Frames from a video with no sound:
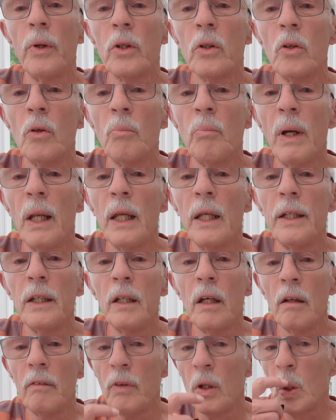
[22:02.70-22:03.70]
call melody
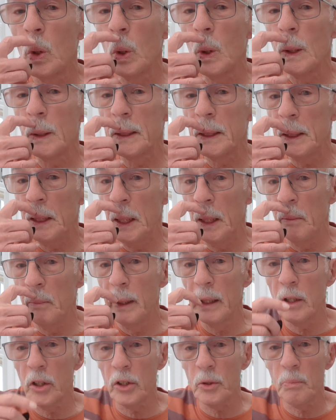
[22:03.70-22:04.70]
over chords here,
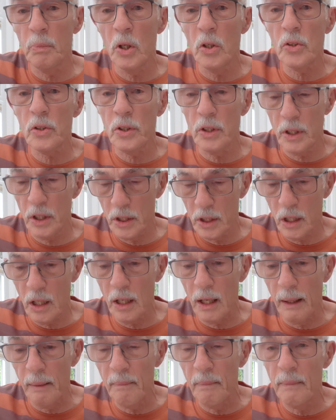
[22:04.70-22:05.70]
because most of the
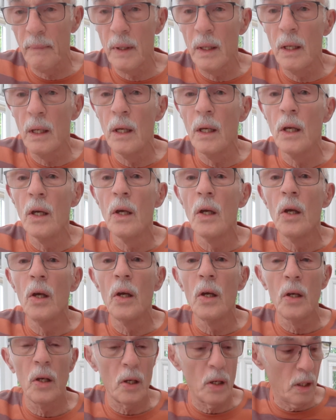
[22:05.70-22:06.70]
time
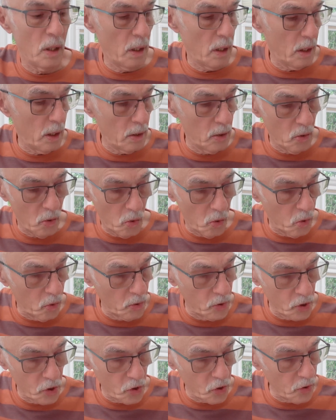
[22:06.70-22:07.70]
all
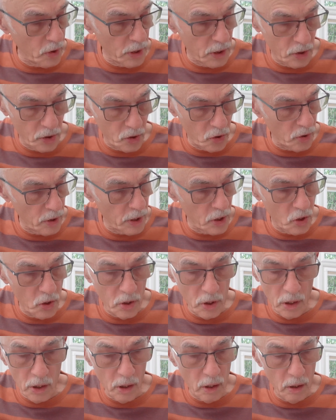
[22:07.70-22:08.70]
the strings are
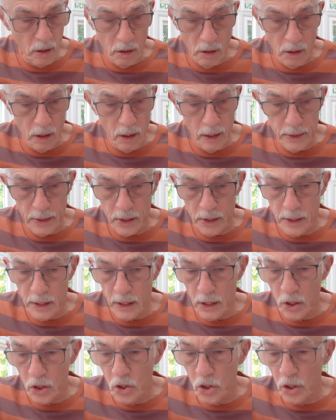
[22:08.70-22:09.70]
in either
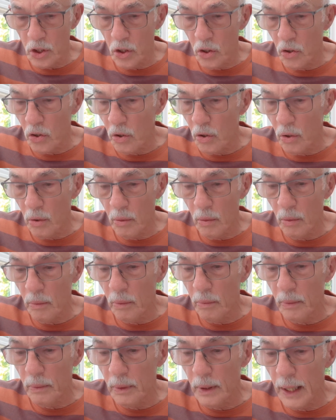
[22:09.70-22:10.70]
D, G
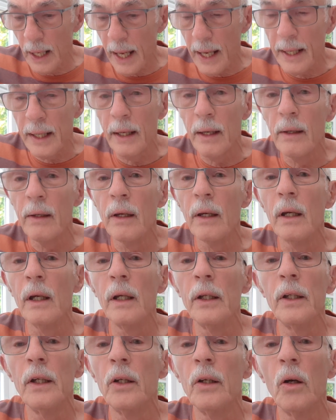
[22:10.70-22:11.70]
or A.
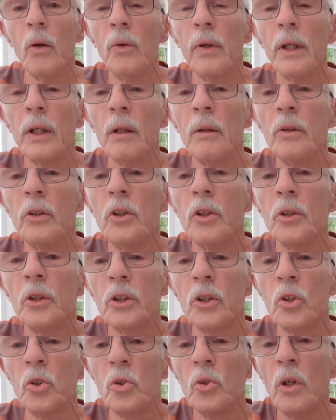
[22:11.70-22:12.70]
You know, you can just
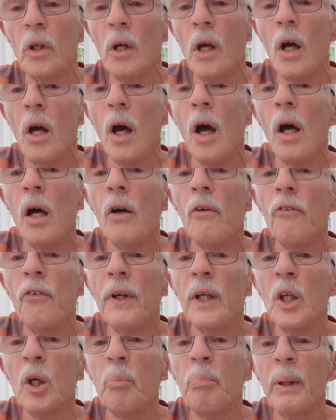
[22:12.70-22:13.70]

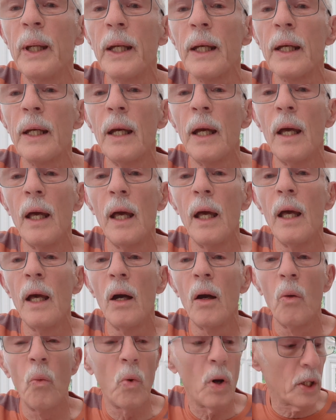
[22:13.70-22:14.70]
finger pick
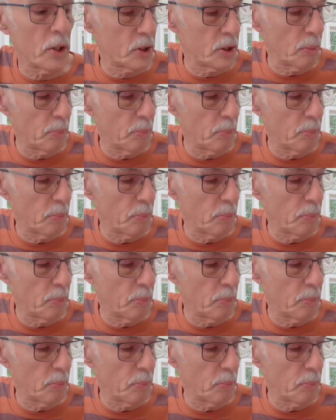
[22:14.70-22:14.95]
whilst